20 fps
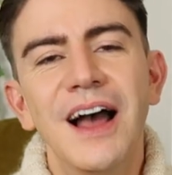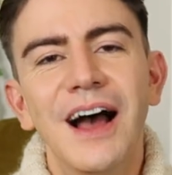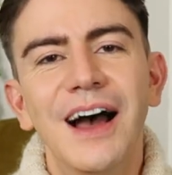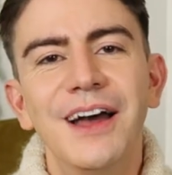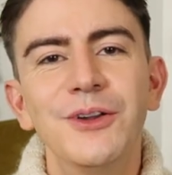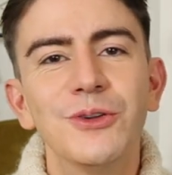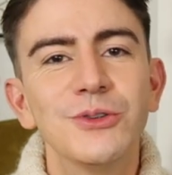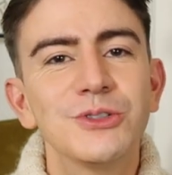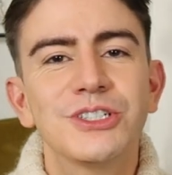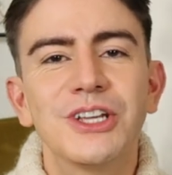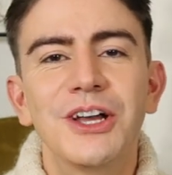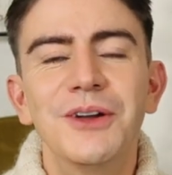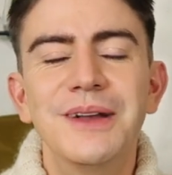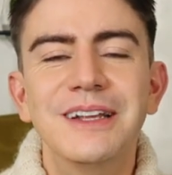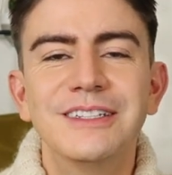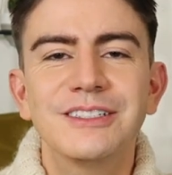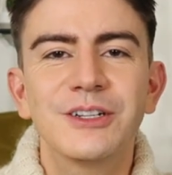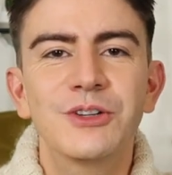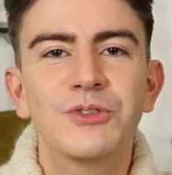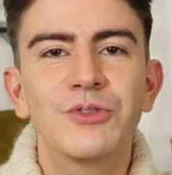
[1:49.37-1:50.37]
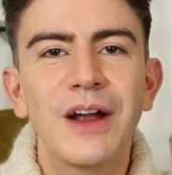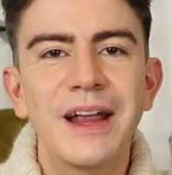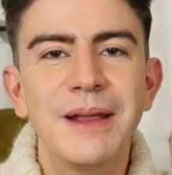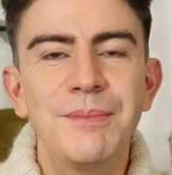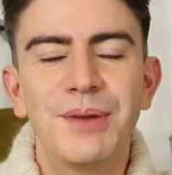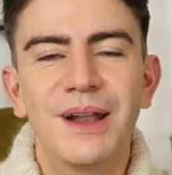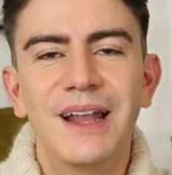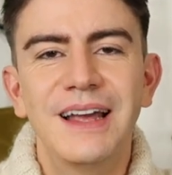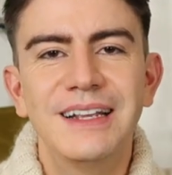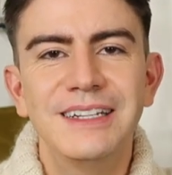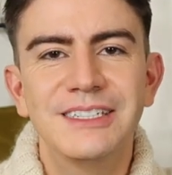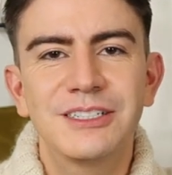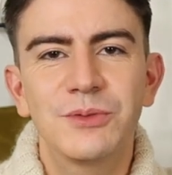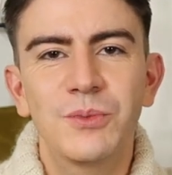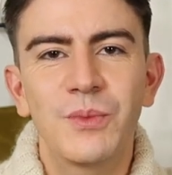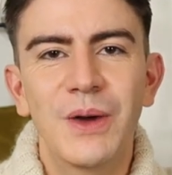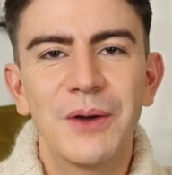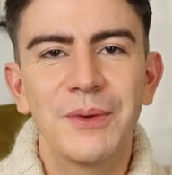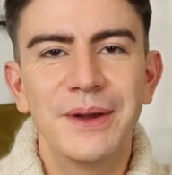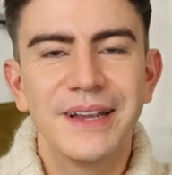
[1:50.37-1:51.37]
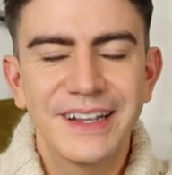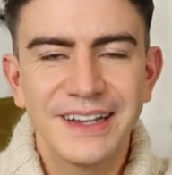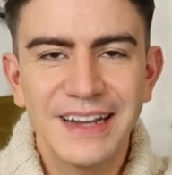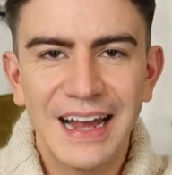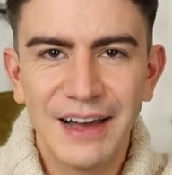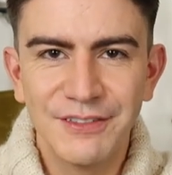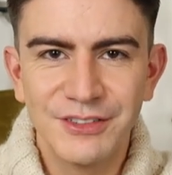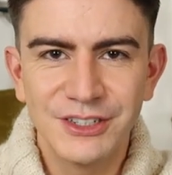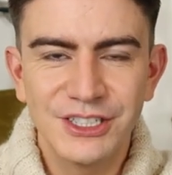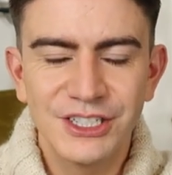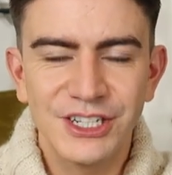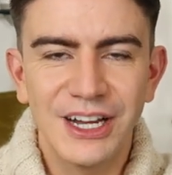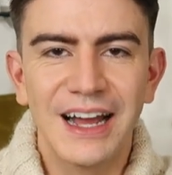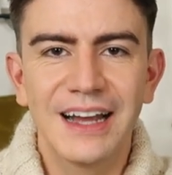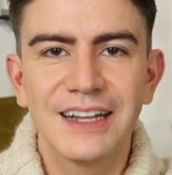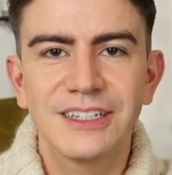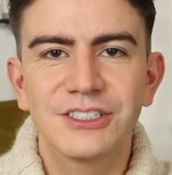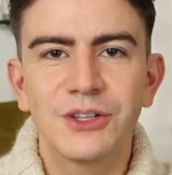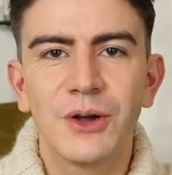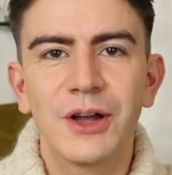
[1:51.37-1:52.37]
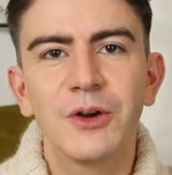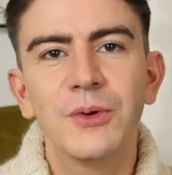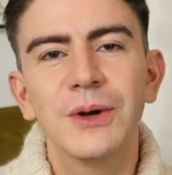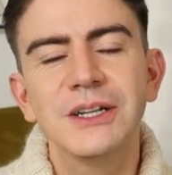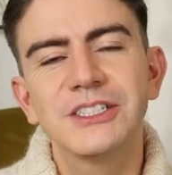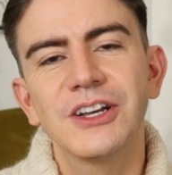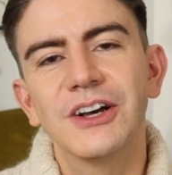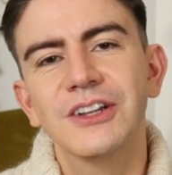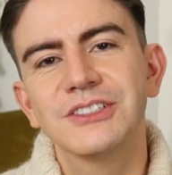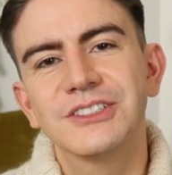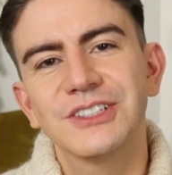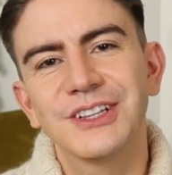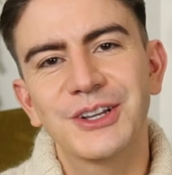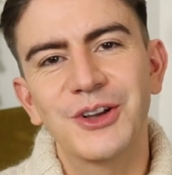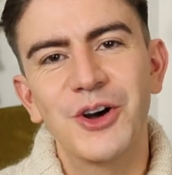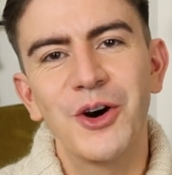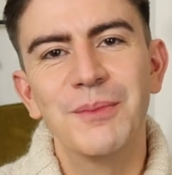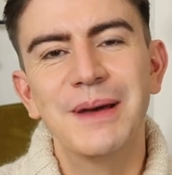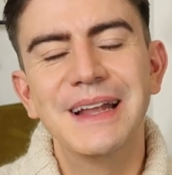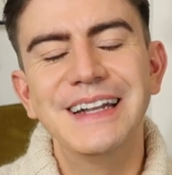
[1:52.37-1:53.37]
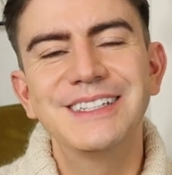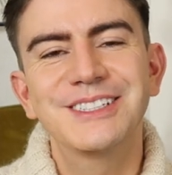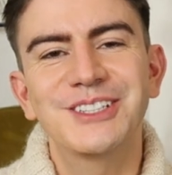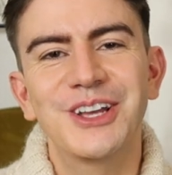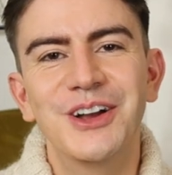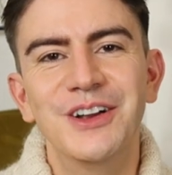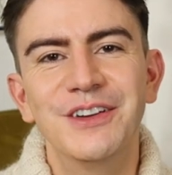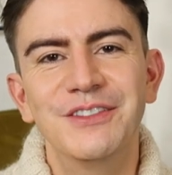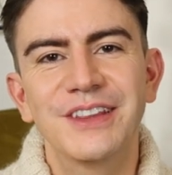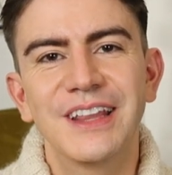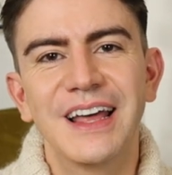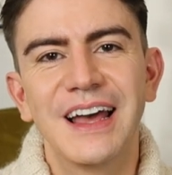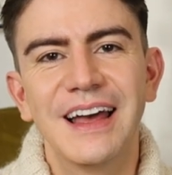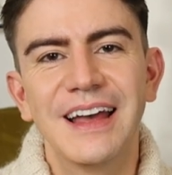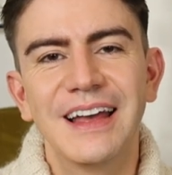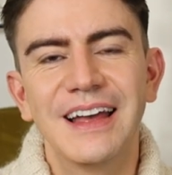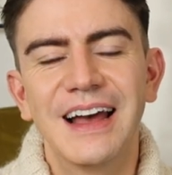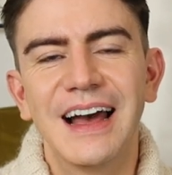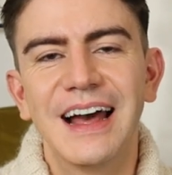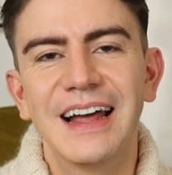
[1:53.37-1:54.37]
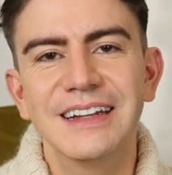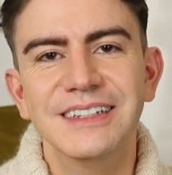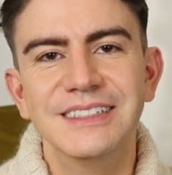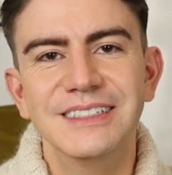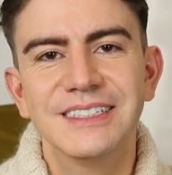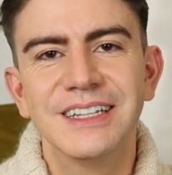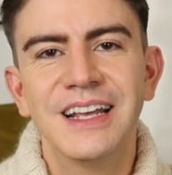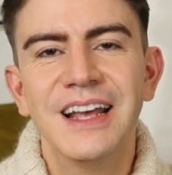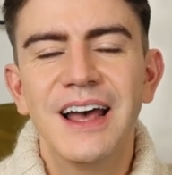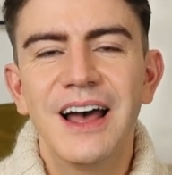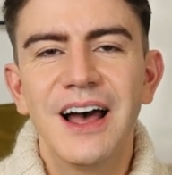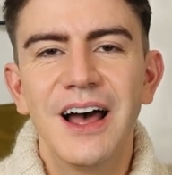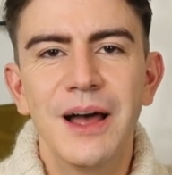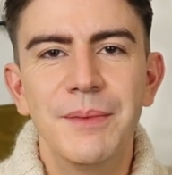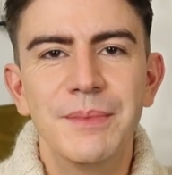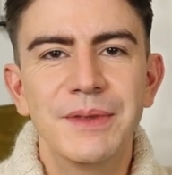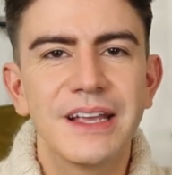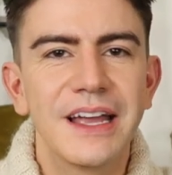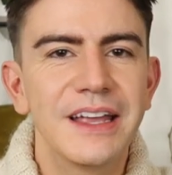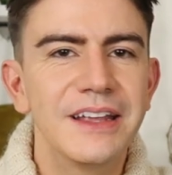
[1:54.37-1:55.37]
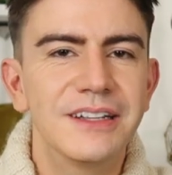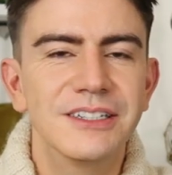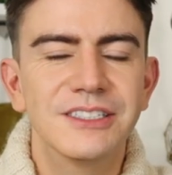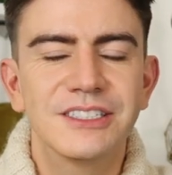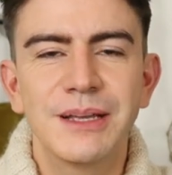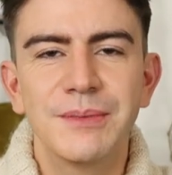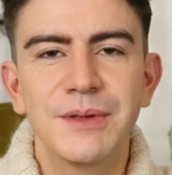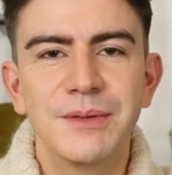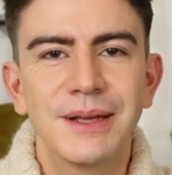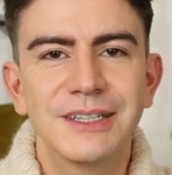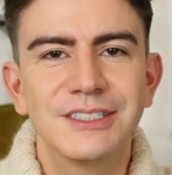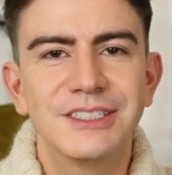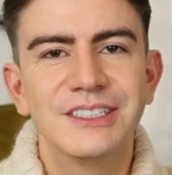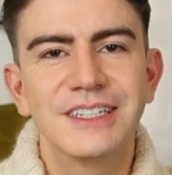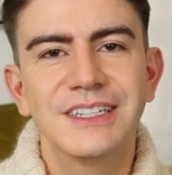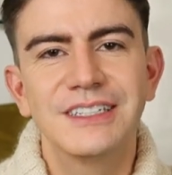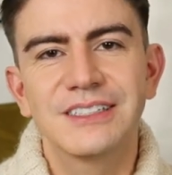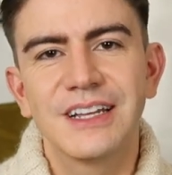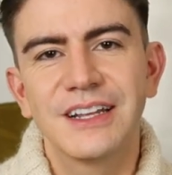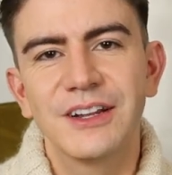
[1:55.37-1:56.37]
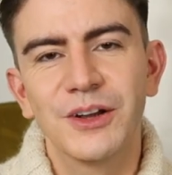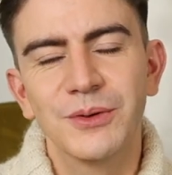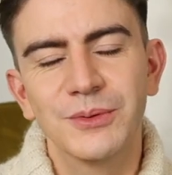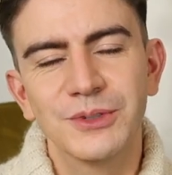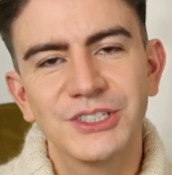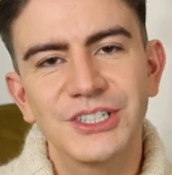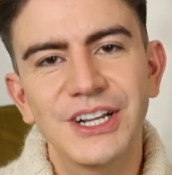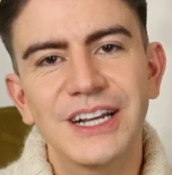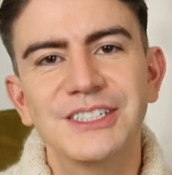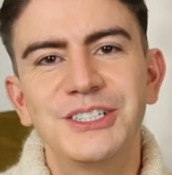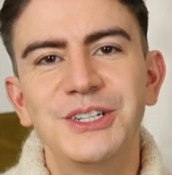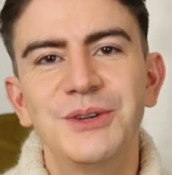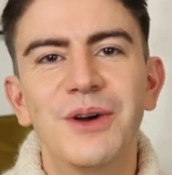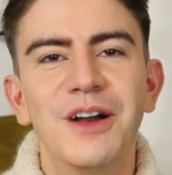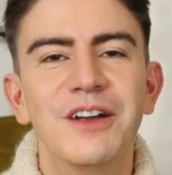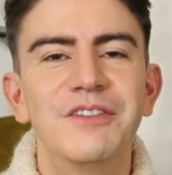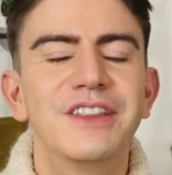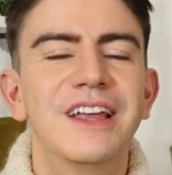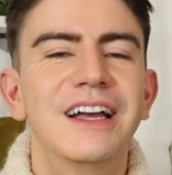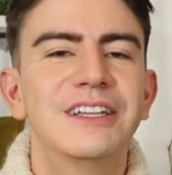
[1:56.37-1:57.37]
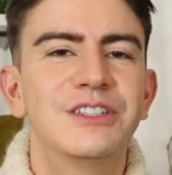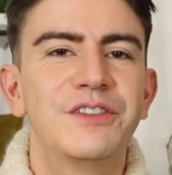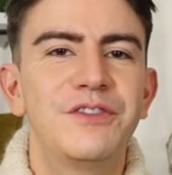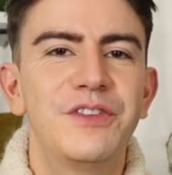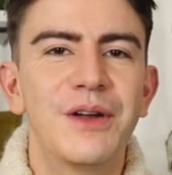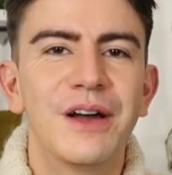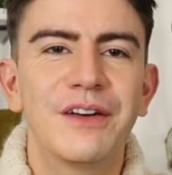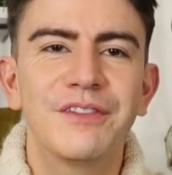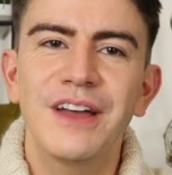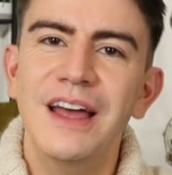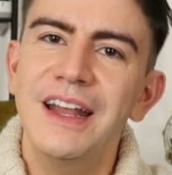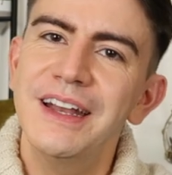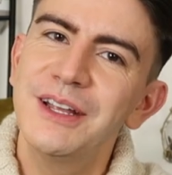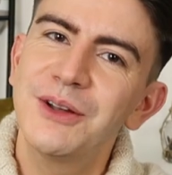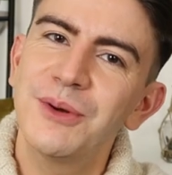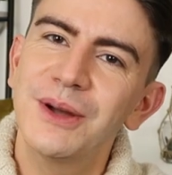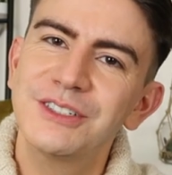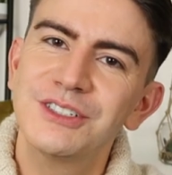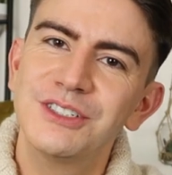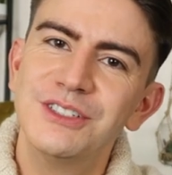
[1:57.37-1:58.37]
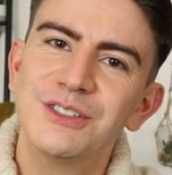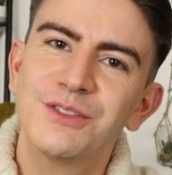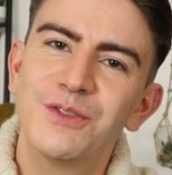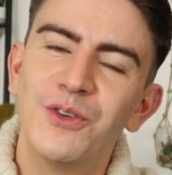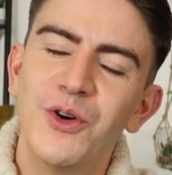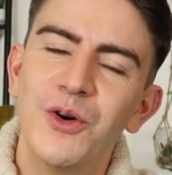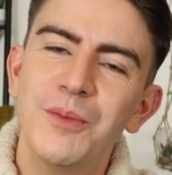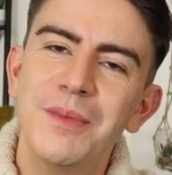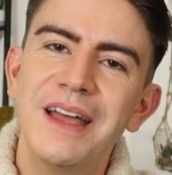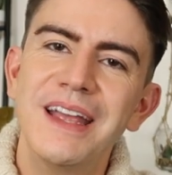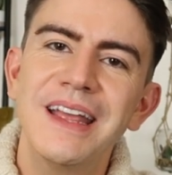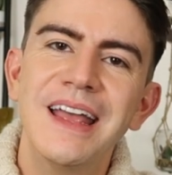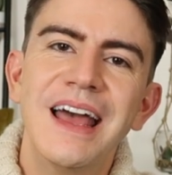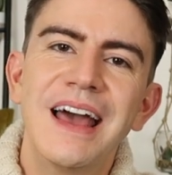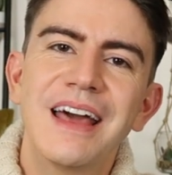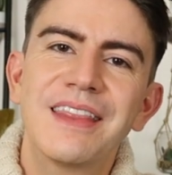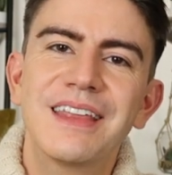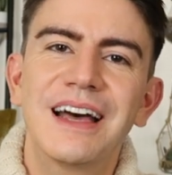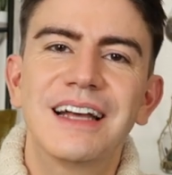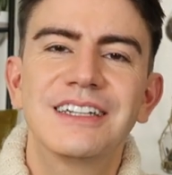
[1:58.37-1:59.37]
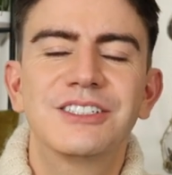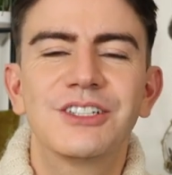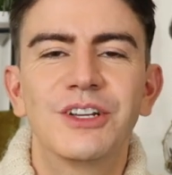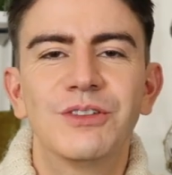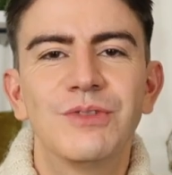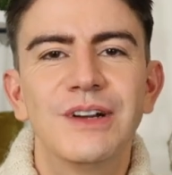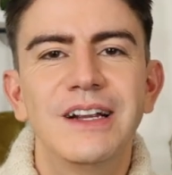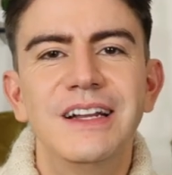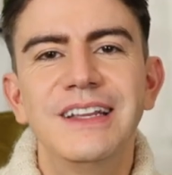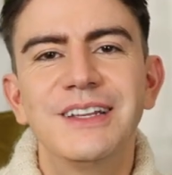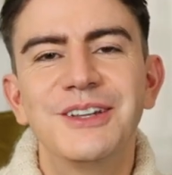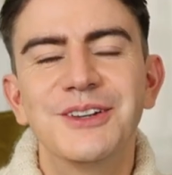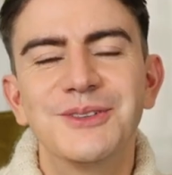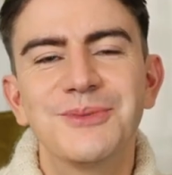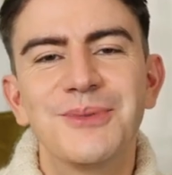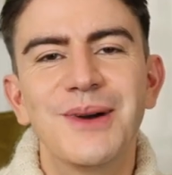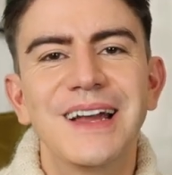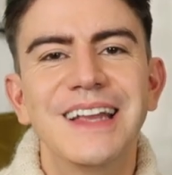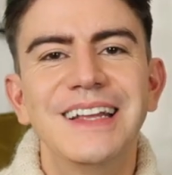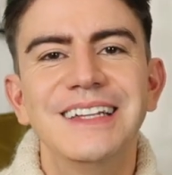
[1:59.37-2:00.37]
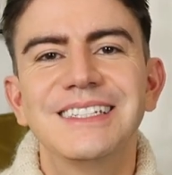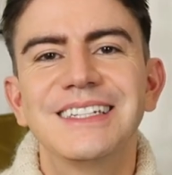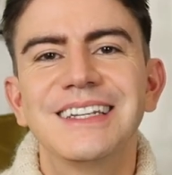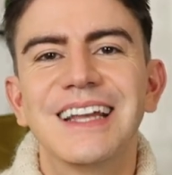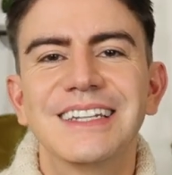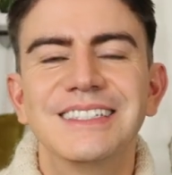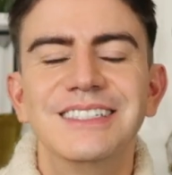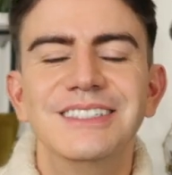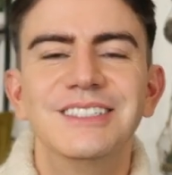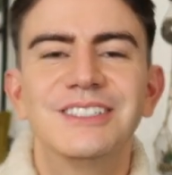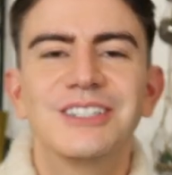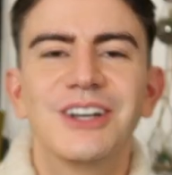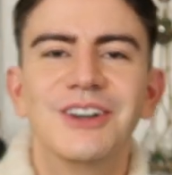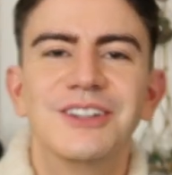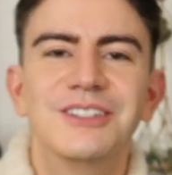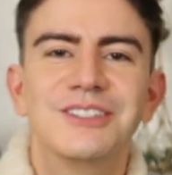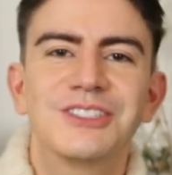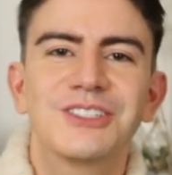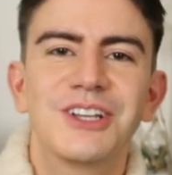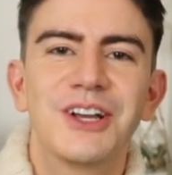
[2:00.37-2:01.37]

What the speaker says: And also, it's a great place where we can have a chat. So I always answer the comments over there, and yeah, you can send me messages and I will chat to you over there. So if you have any questions for me, that's a really good way to get in touch.